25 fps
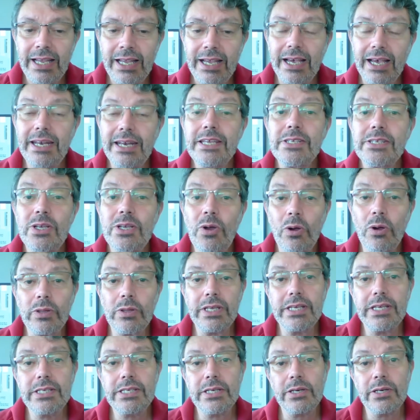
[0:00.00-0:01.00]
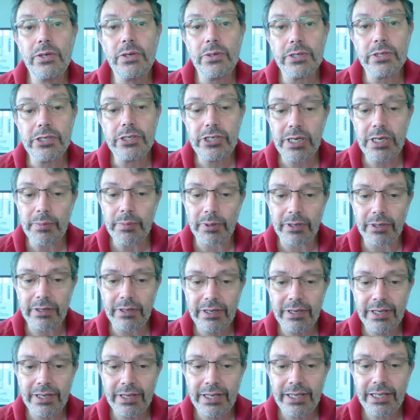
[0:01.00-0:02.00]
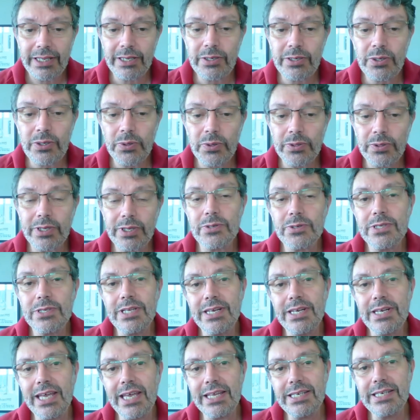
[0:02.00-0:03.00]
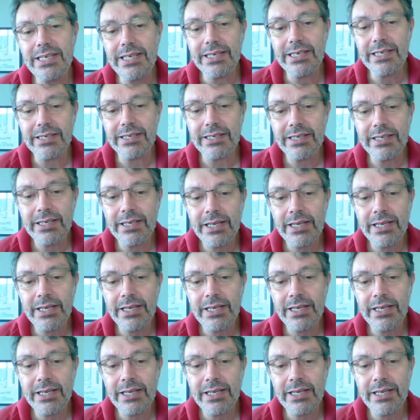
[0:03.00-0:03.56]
and his colleagues in Curitiba in 2018